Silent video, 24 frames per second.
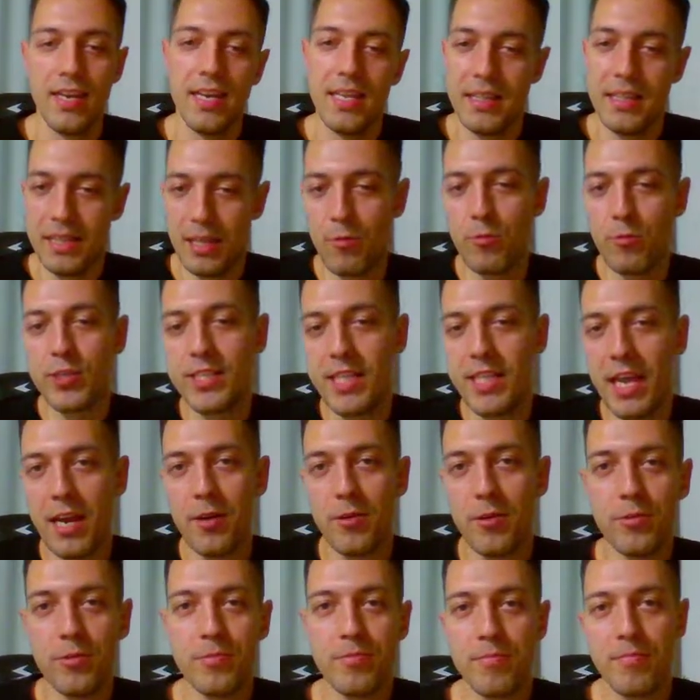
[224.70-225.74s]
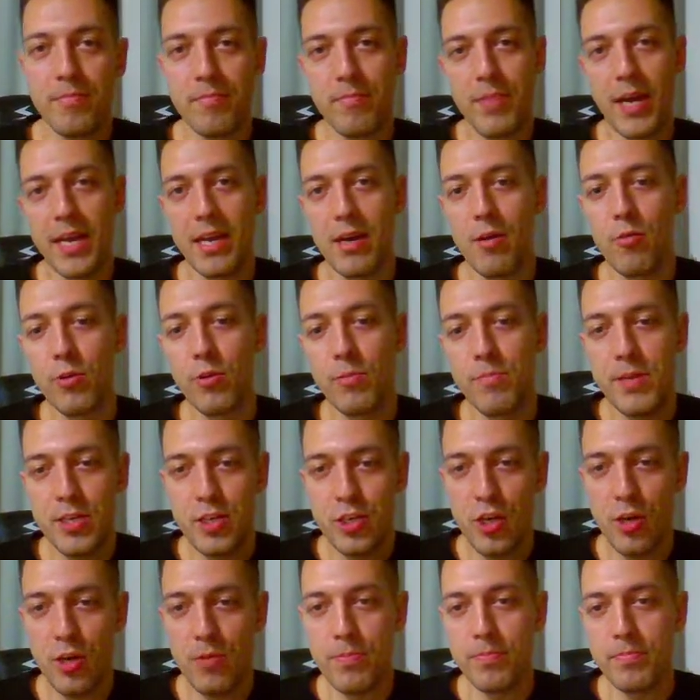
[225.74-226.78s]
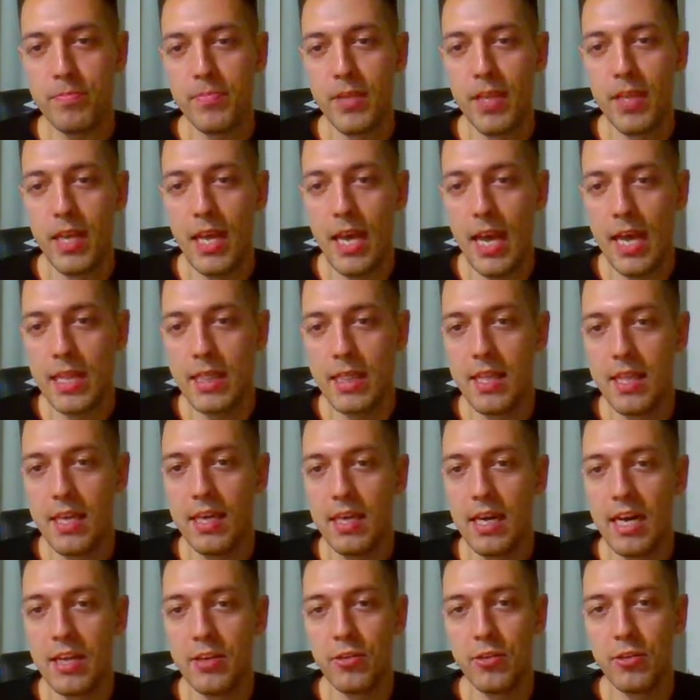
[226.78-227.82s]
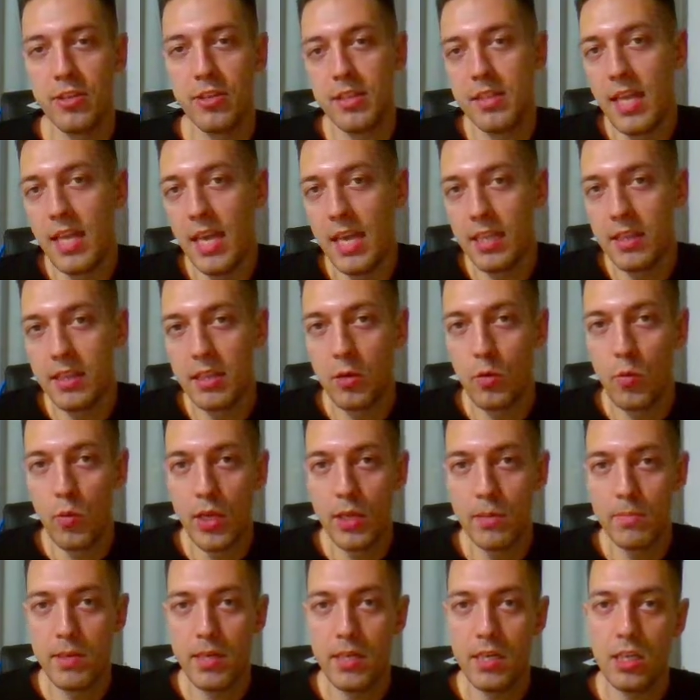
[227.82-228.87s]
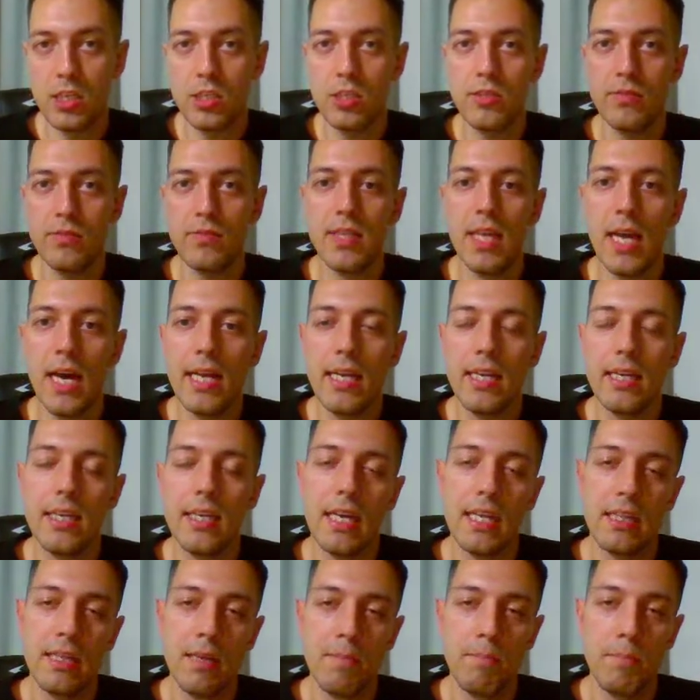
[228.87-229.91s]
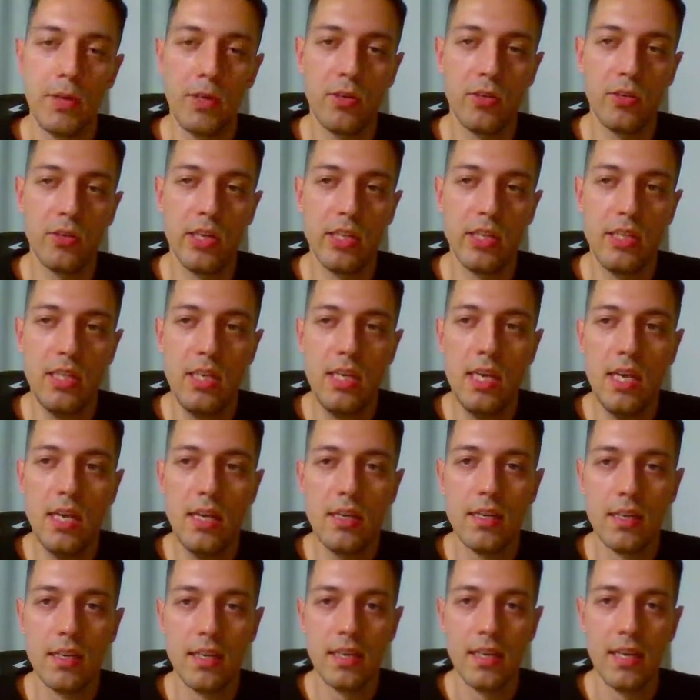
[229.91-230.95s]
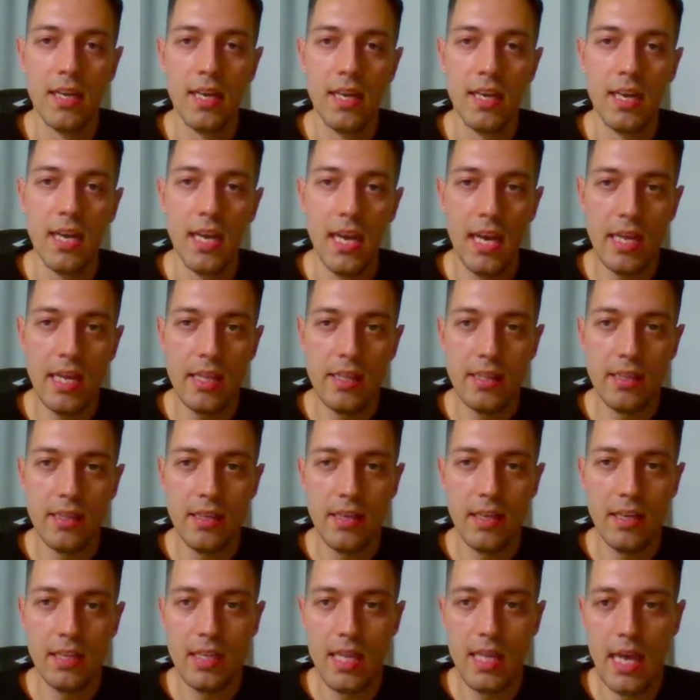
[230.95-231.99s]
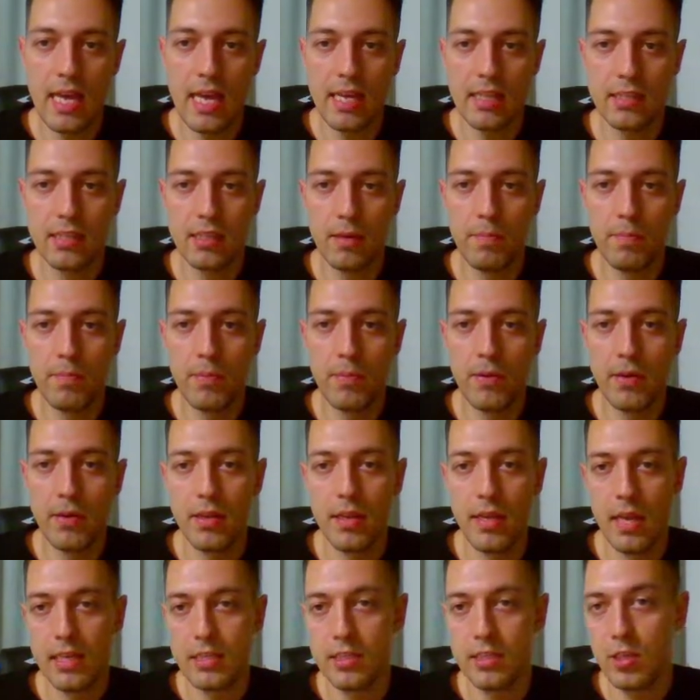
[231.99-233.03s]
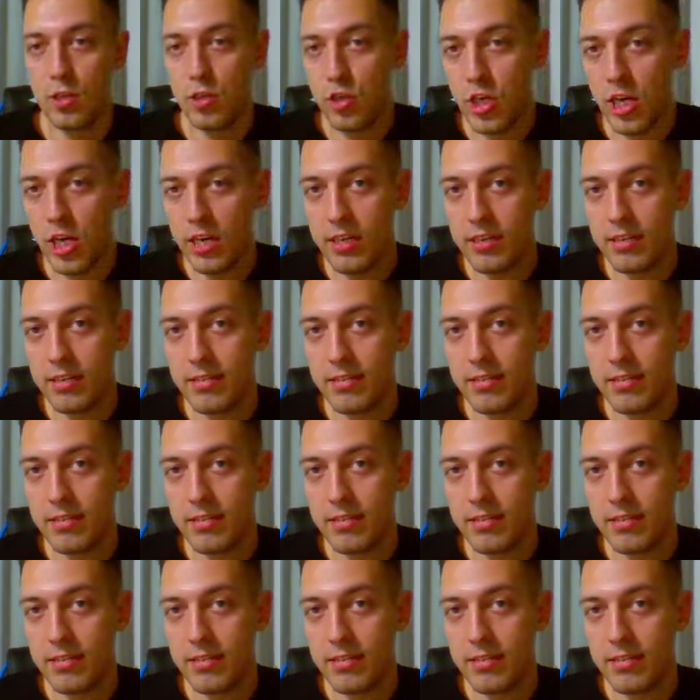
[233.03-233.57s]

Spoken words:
was there by our bishop, and they cannot take the queen because of that, a typical idea, and it ends up as a check